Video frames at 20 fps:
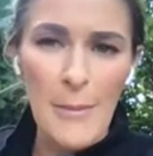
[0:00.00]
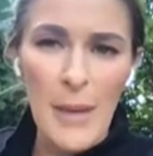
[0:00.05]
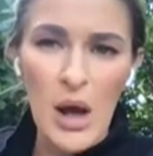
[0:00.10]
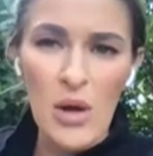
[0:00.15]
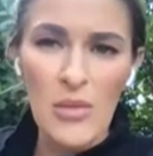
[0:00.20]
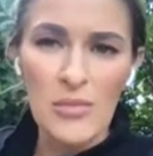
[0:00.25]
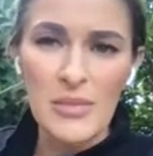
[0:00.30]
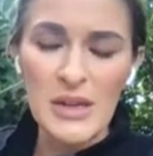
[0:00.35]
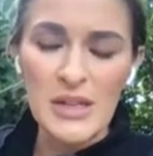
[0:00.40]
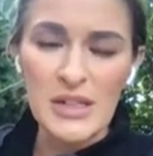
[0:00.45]

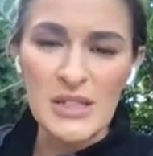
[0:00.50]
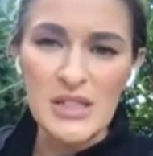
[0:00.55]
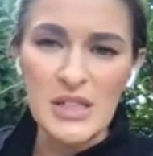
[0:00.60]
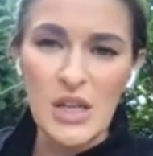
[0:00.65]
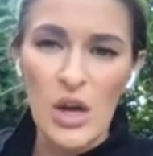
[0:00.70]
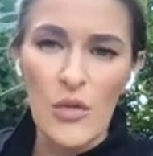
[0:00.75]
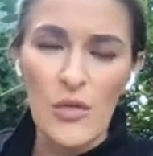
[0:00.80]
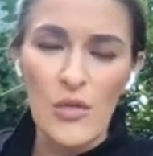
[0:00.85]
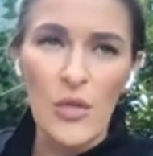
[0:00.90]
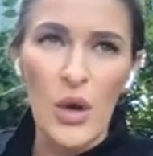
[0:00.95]
about
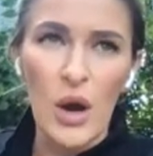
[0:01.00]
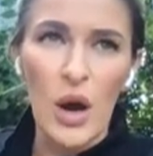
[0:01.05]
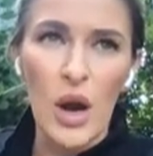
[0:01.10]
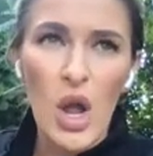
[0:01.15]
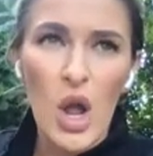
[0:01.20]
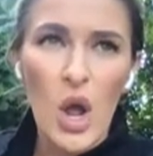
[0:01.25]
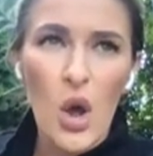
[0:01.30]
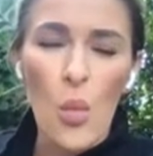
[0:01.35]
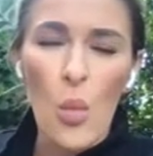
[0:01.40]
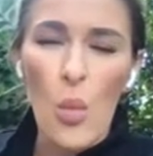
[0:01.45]
myself or
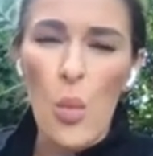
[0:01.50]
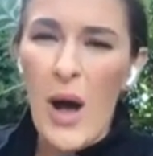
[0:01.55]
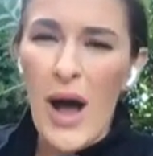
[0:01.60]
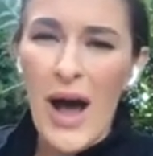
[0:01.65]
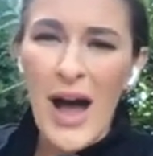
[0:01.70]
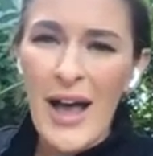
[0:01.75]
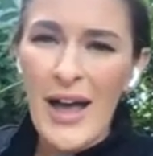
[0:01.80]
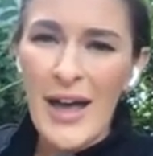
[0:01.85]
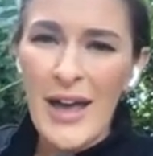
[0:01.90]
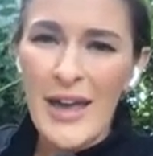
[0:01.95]

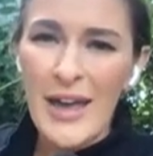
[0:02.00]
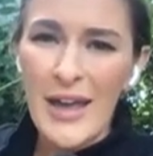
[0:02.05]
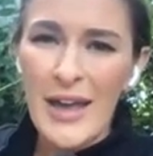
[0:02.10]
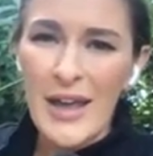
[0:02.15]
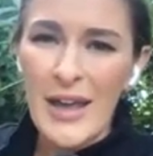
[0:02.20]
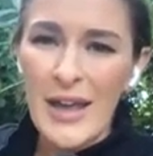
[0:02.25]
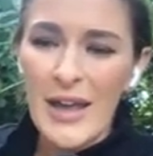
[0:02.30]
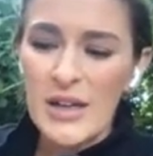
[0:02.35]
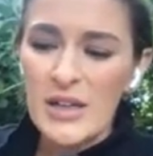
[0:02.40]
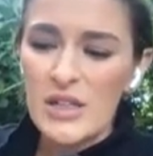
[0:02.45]
why
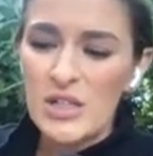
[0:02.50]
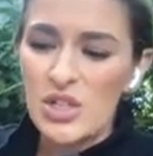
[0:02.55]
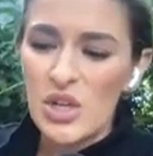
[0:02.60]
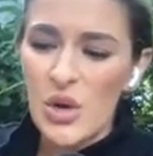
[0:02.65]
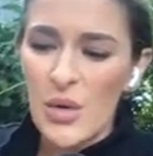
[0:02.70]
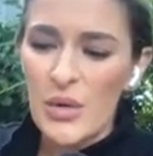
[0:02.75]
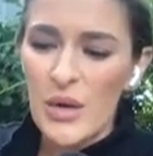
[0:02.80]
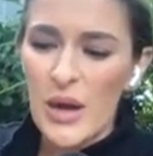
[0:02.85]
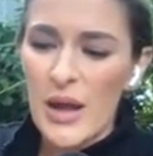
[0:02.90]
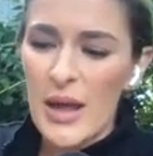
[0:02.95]

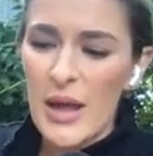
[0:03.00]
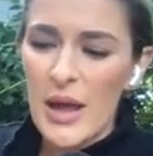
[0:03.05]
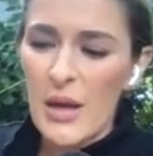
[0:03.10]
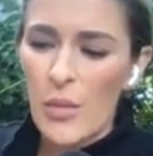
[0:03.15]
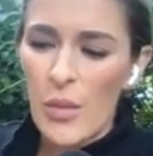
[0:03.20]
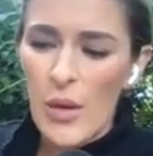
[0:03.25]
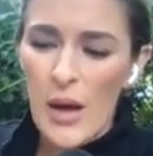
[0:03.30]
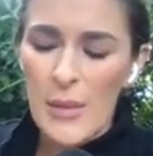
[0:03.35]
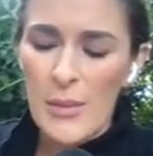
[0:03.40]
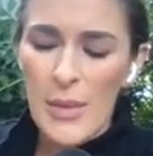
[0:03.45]
don't i
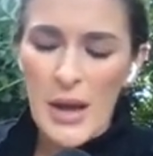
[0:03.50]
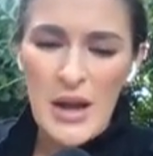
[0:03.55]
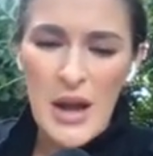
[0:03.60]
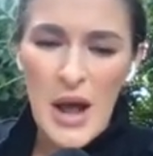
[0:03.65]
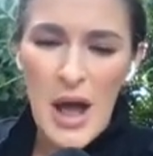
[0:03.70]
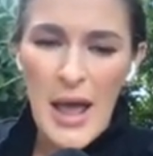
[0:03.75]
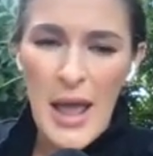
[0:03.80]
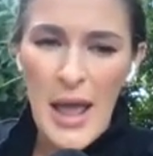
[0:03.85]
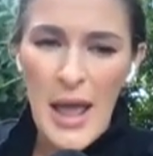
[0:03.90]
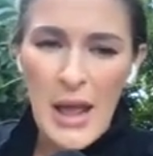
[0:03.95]
am i
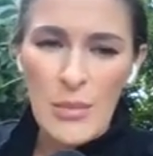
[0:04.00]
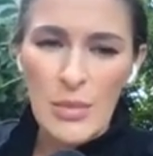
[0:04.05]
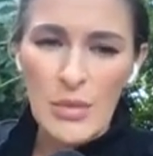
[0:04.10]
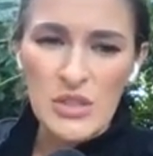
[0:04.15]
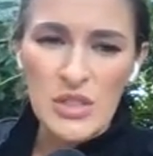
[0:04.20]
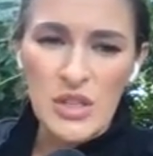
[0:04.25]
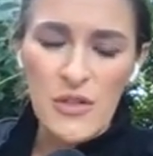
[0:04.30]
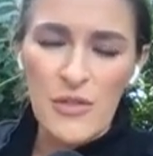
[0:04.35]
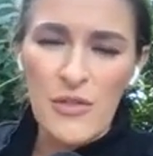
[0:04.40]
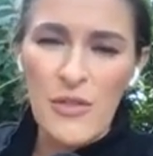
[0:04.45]
not able
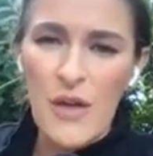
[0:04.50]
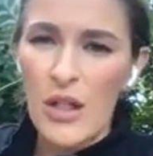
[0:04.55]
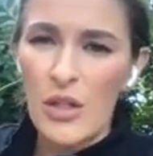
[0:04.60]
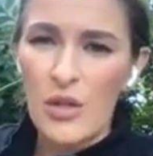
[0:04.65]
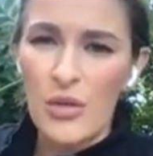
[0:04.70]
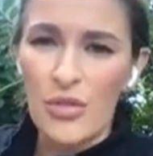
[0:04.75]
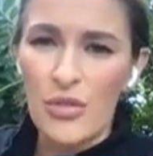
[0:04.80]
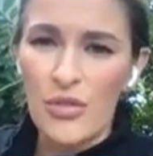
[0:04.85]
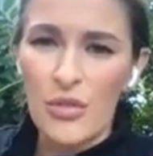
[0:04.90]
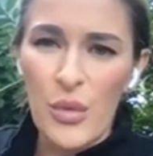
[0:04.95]
to
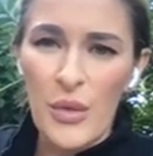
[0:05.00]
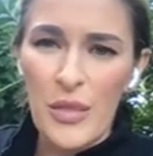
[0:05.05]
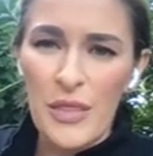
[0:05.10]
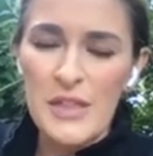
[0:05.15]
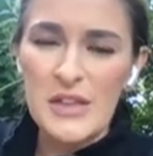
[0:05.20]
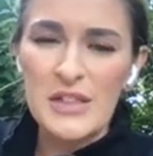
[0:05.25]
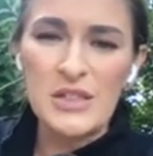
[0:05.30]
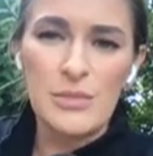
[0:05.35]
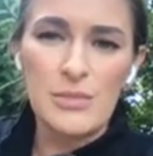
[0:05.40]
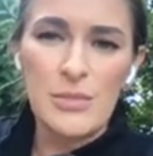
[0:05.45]
follow through with
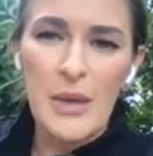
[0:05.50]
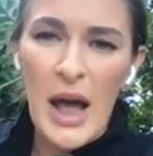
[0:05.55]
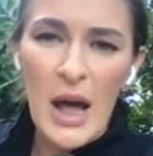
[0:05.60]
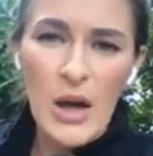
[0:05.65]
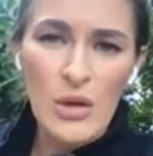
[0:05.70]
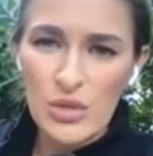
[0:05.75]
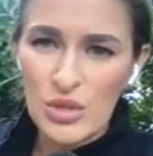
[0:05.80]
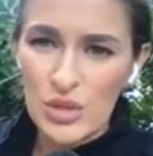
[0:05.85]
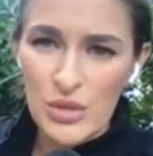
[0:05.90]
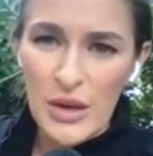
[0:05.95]
this
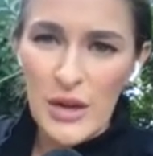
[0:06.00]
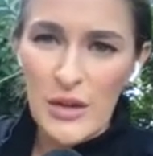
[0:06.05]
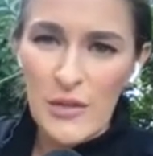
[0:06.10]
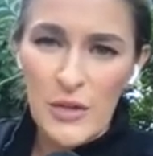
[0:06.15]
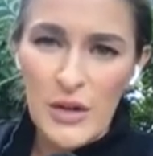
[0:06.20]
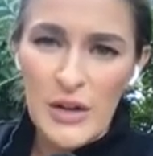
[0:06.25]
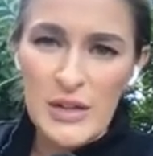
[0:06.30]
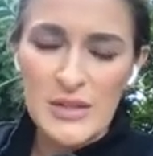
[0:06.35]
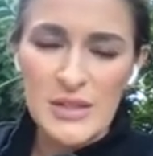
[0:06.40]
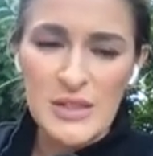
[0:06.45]
boundary
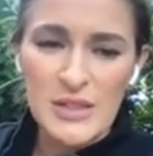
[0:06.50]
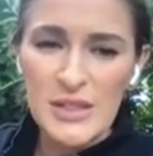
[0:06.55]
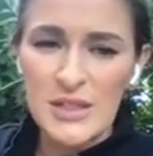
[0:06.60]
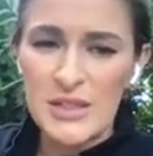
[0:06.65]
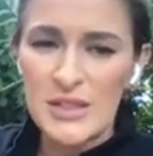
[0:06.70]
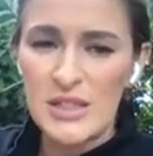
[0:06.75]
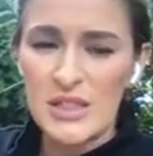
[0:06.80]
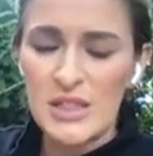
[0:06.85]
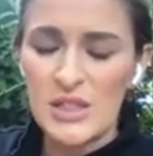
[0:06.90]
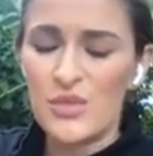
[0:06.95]
for instance
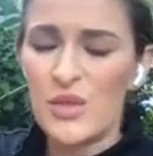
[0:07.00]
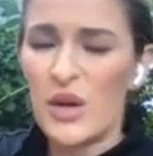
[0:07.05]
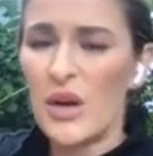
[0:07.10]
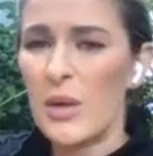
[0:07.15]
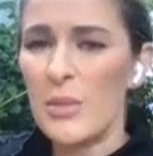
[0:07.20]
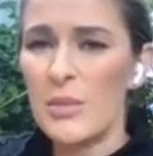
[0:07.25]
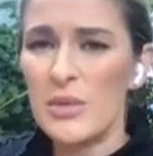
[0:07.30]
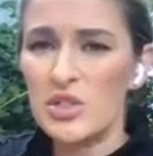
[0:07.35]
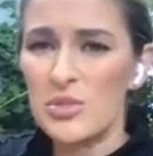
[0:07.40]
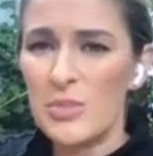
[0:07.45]
because it's
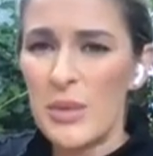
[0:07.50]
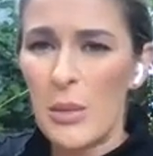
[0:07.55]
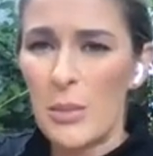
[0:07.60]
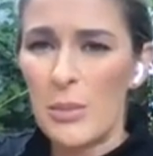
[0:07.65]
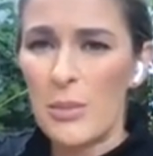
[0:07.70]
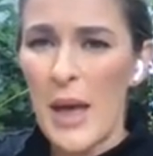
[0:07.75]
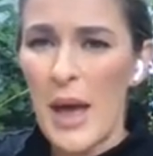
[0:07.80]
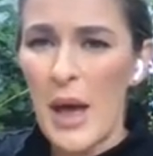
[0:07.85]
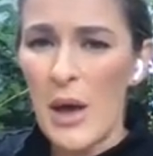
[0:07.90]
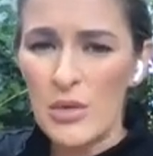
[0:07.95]
very much
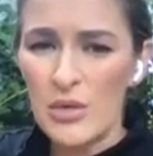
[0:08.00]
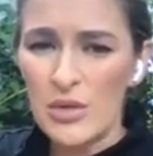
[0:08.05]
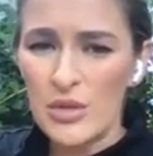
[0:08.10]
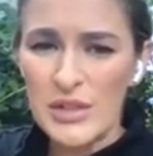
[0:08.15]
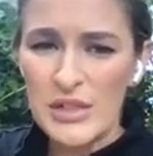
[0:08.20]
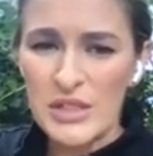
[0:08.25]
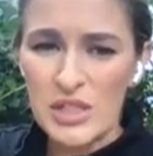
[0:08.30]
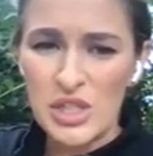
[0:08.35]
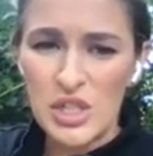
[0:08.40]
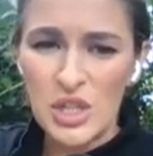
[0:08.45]
about
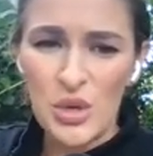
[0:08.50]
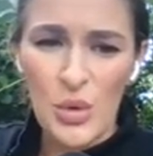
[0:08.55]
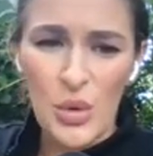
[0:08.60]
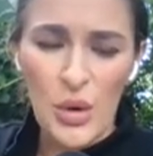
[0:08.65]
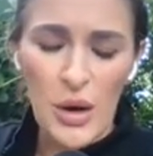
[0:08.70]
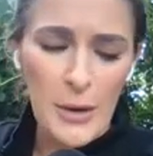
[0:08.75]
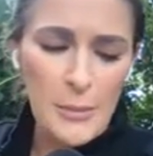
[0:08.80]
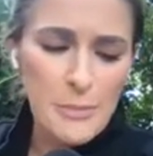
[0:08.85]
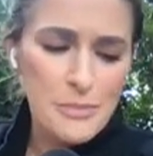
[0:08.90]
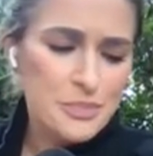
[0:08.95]
boundaries too
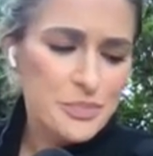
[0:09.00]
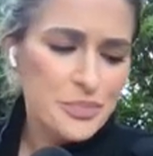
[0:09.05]
or